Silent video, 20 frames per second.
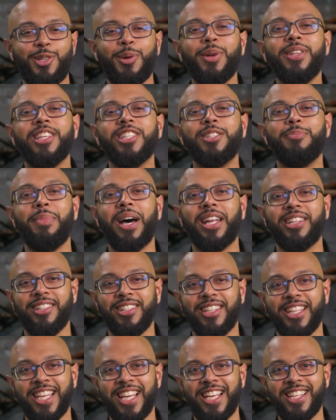Doing this
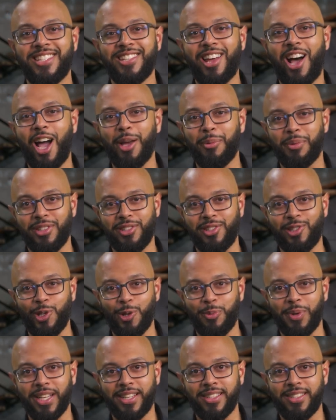manually is time
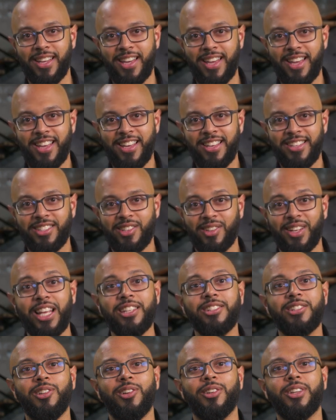consuming, so
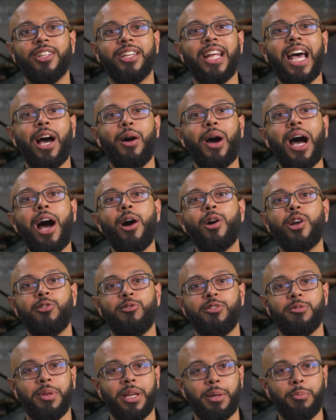let's look at how
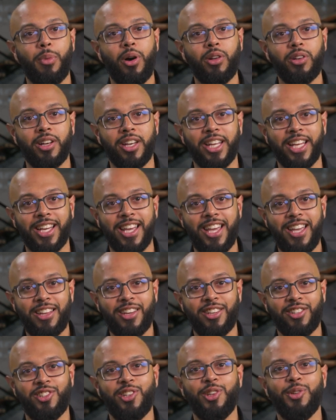algorithmic modeling
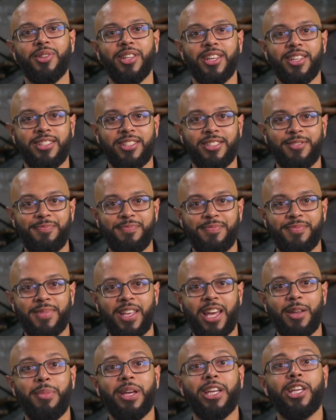can do this
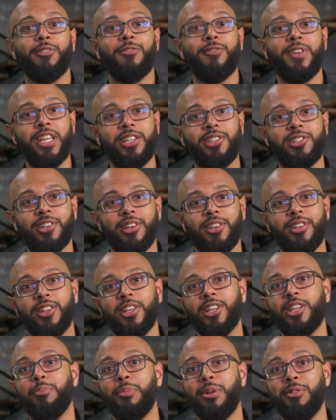and make a feature
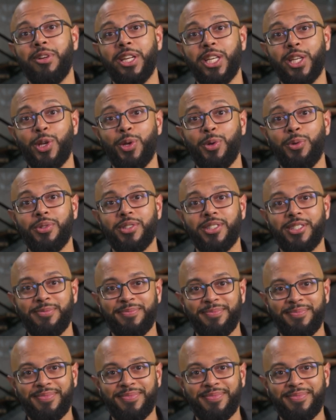that can be reused.